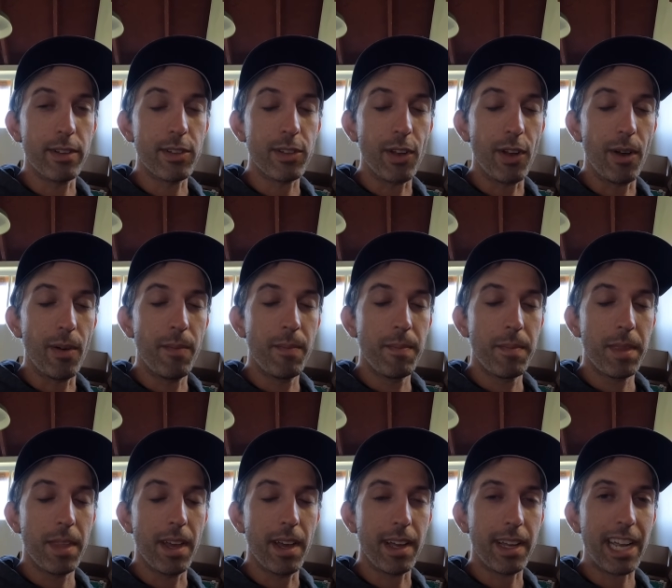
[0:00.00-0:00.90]
So
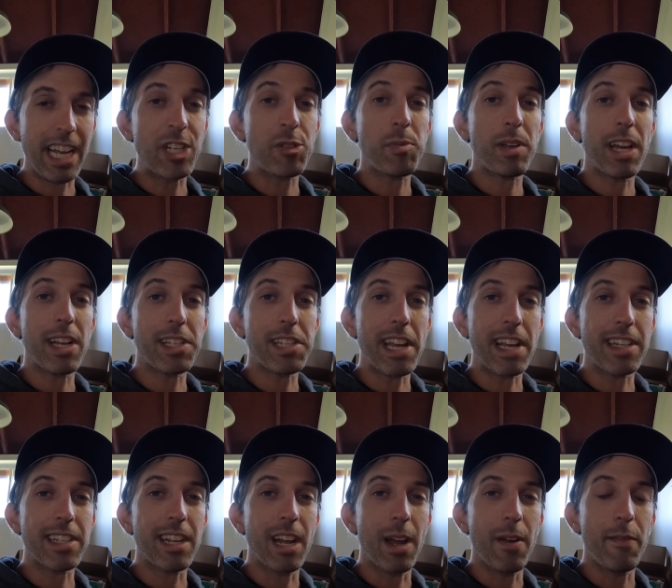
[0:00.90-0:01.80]
uh, catch up you guys
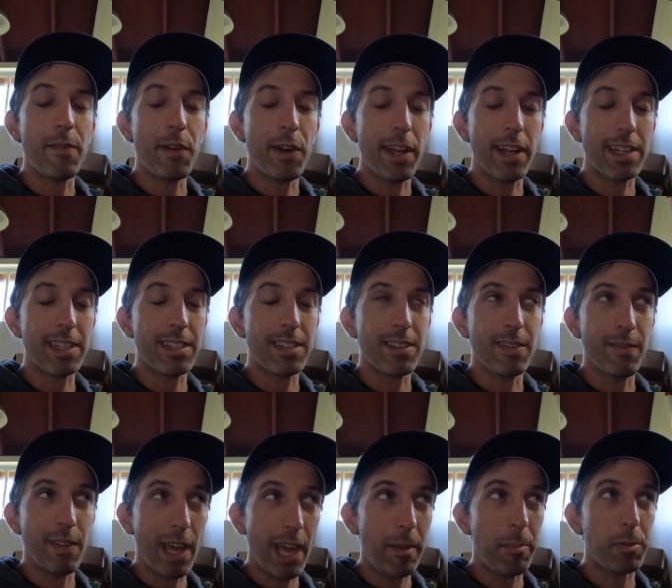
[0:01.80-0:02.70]
next time for next
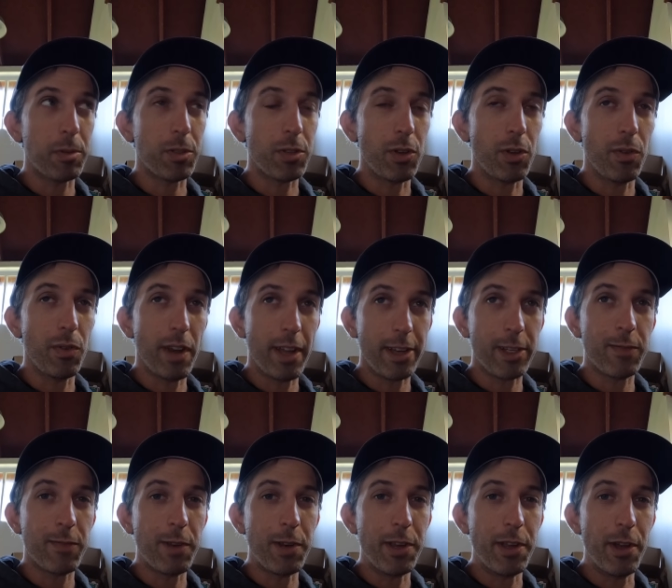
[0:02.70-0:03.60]
episode, next
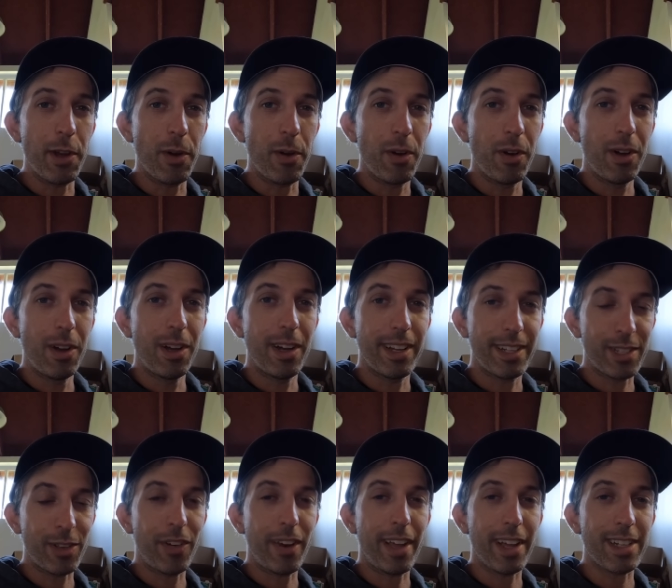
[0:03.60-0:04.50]
video.
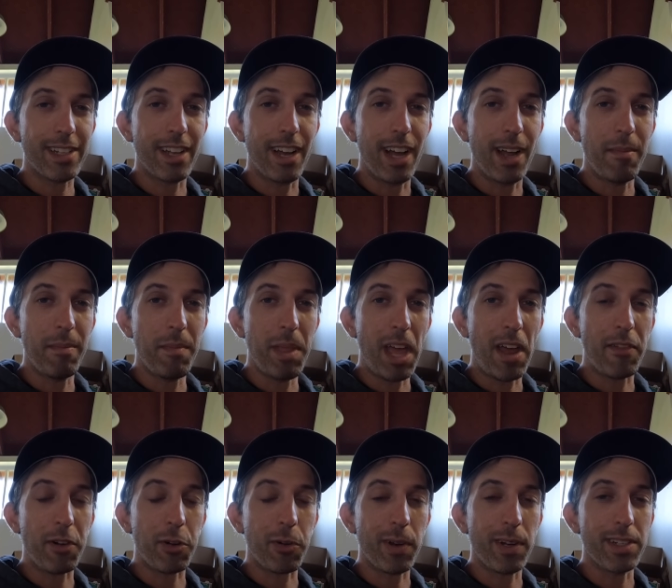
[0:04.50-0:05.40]
Until next time,
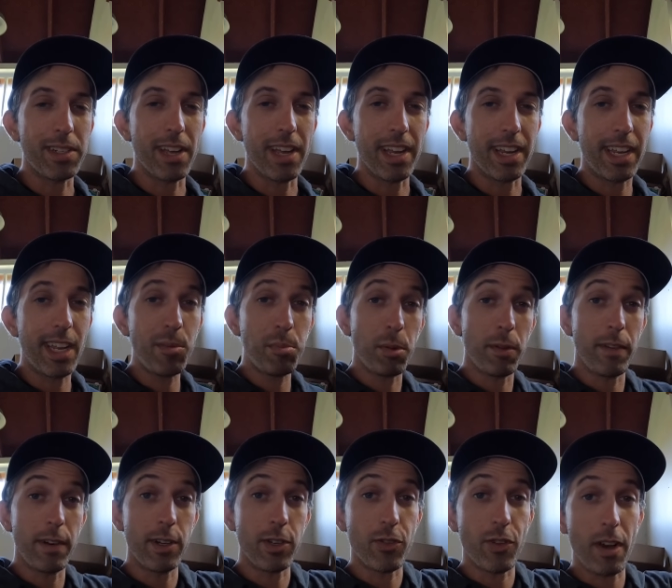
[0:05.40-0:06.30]
have a great day. Keep
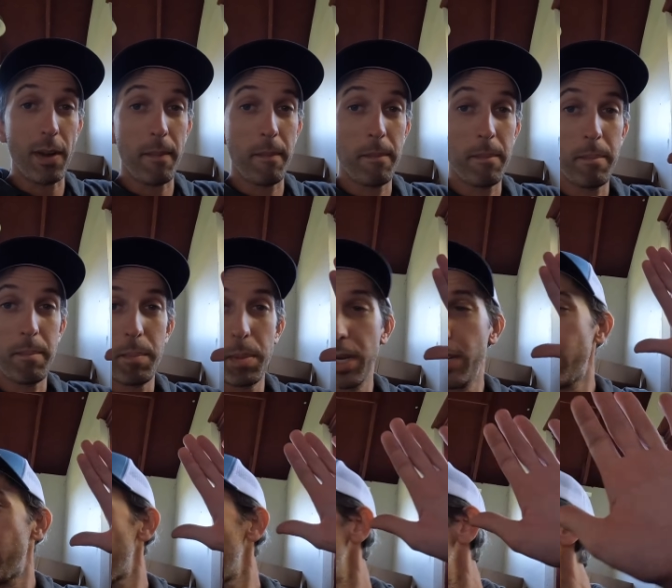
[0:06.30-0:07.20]
living a dream.
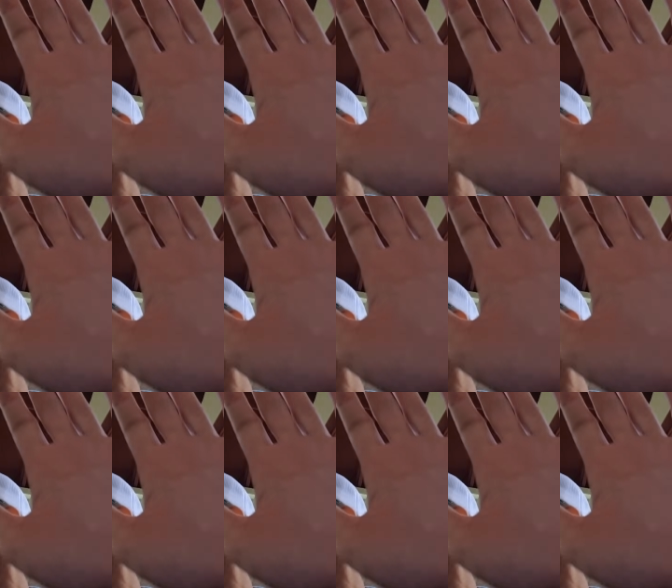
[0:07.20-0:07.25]
Peace.